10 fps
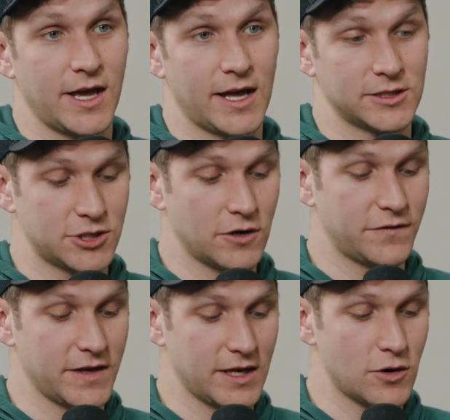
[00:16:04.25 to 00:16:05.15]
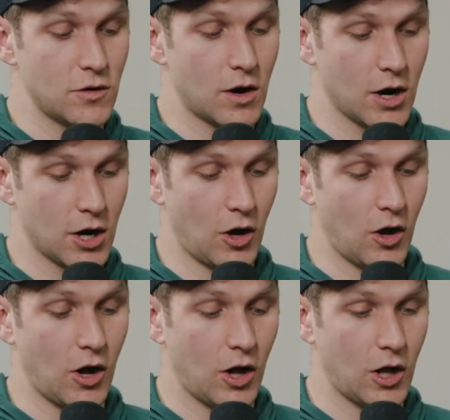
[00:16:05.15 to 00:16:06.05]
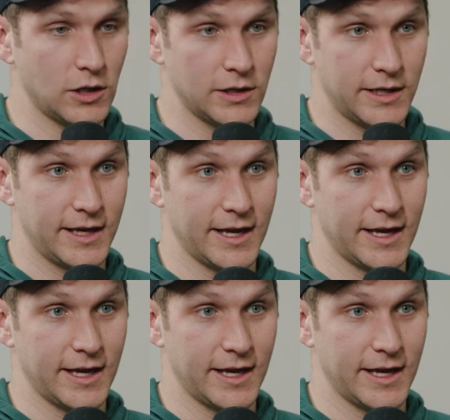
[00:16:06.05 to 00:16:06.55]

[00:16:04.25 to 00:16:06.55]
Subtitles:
and Sophie, who are all